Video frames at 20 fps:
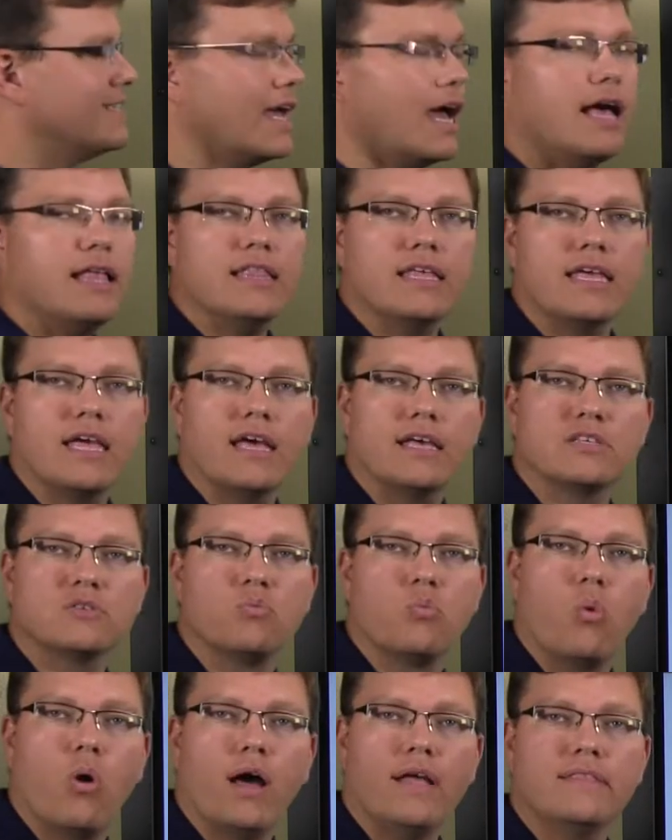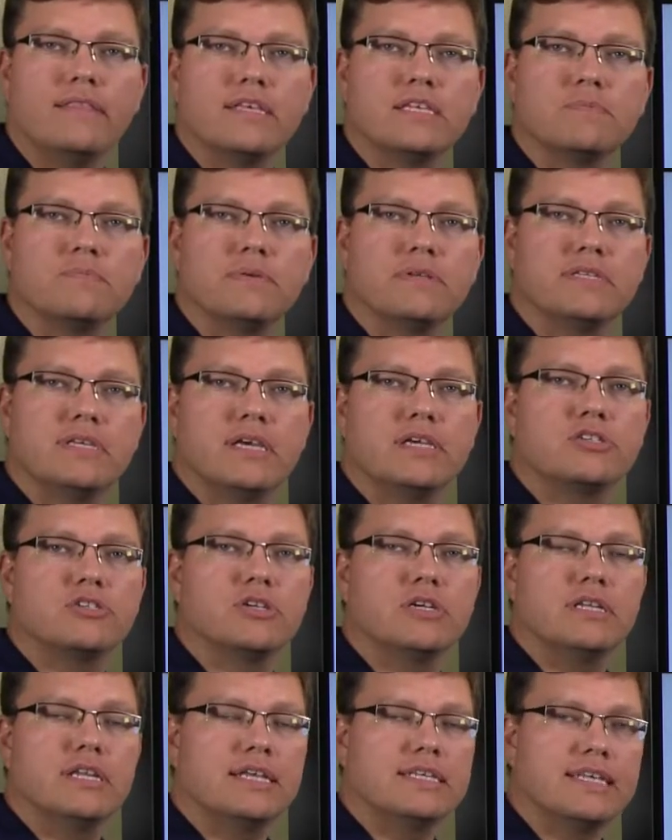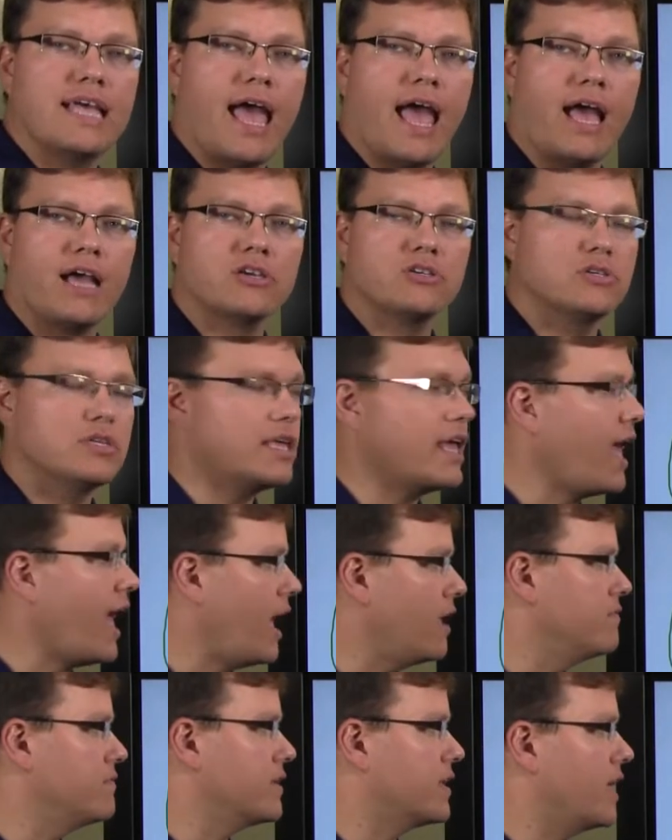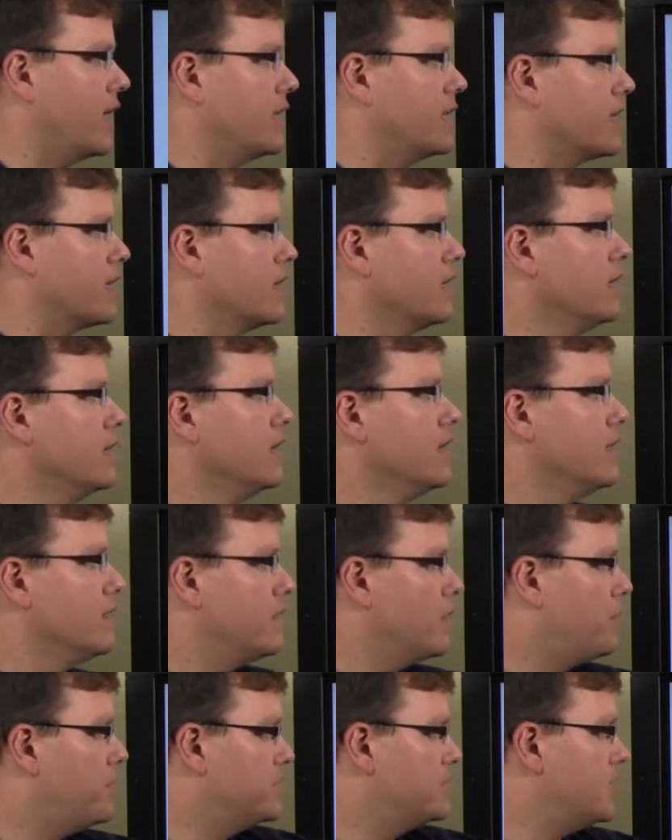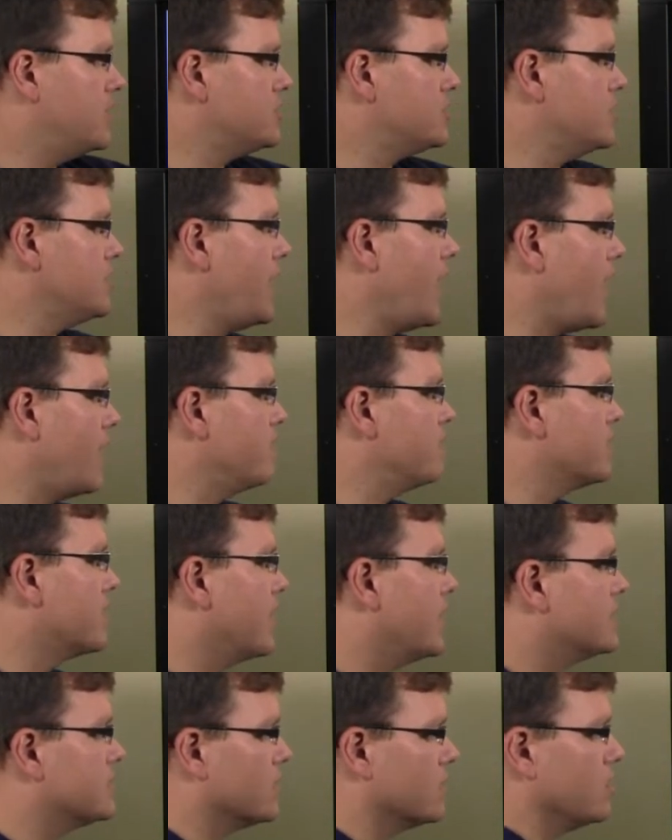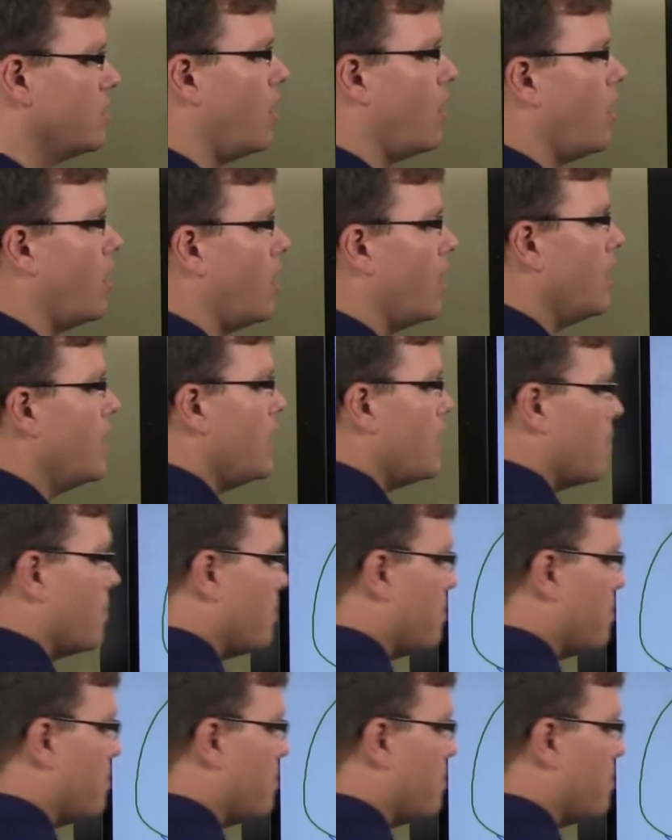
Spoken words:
telling us what this petition is actually advocating. The petition advocates a law